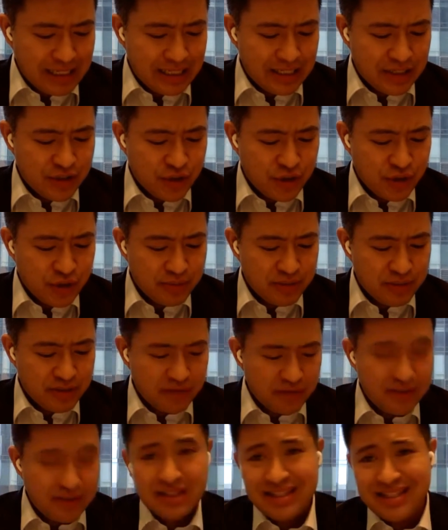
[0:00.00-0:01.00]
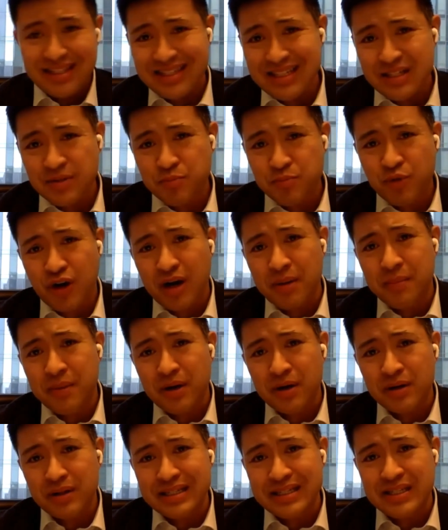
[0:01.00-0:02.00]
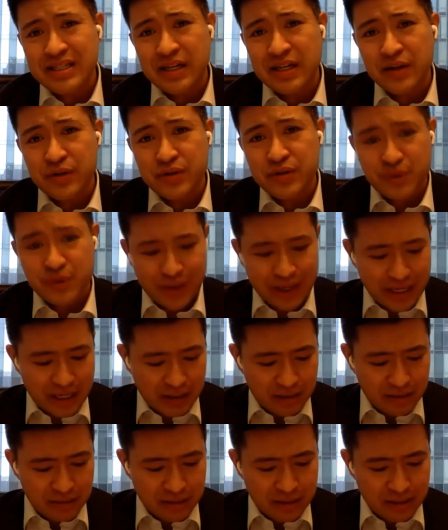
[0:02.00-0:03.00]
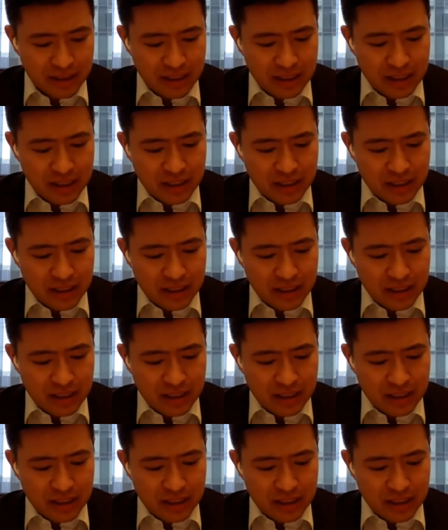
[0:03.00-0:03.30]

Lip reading: In terms of this primarily centers around